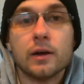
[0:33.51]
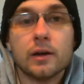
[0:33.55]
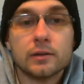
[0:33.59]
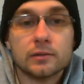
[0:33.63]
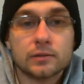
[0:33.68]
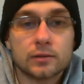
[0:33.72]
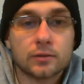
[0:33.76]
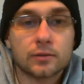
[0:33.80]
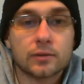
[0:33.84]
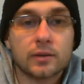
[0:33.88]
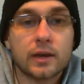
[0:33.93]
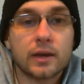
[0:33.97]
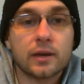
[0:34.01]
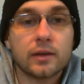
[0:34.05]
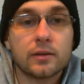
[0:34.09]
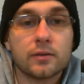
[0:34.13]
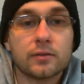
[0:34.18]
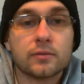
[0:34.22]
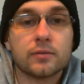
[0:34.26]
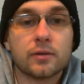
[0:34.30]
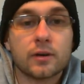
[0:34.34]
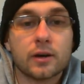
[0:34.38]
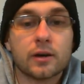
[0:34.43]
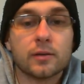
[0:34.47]
So thank
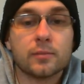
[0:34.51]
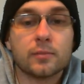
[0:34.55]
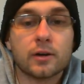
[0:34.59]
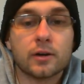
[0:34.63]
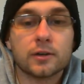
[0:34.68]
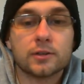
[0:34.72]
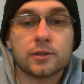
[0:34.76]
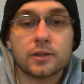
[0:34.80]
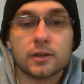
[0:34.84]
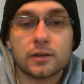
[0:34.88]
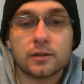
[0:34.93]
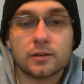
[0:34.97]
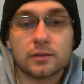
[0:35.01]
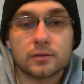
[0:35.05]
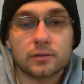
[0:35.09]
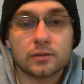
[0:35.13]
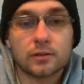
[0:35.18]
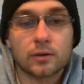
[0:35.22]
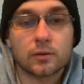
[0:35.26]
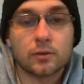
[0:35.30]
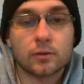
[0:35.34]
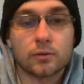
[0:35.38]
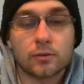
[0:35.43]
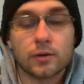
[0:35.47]
you very much. It is
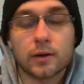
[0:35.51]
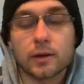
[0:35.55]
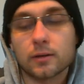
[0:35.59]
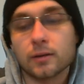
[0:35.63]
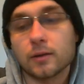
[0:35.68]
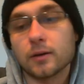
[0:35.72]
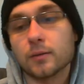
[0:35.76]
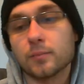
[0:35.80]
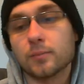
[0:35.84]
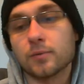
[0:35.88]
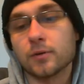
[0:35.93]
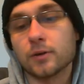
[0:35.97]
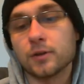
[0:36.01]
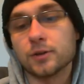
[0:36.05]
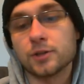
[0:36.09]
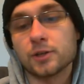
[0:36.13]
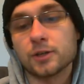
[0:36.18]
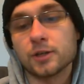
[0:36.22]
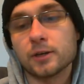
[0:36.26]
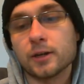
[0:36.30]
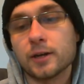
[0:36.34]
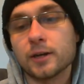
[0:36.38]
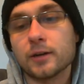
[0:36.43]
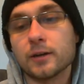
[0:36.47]
so greatly
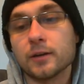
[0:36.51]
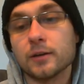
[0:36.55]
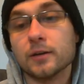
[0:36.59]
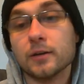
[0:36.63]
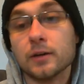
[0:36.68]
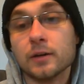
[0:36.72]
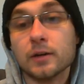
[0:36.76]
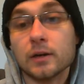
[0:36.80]
appreciated.